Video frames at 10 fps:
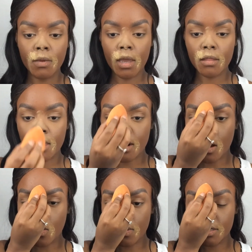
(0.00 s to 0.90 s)
And then
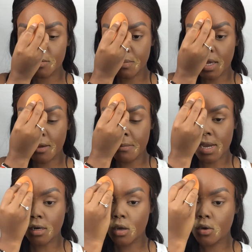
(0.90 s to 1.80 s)
I always bake
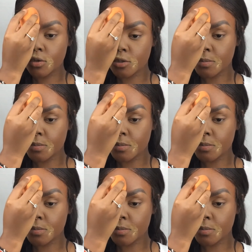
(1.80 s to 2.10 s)
my nose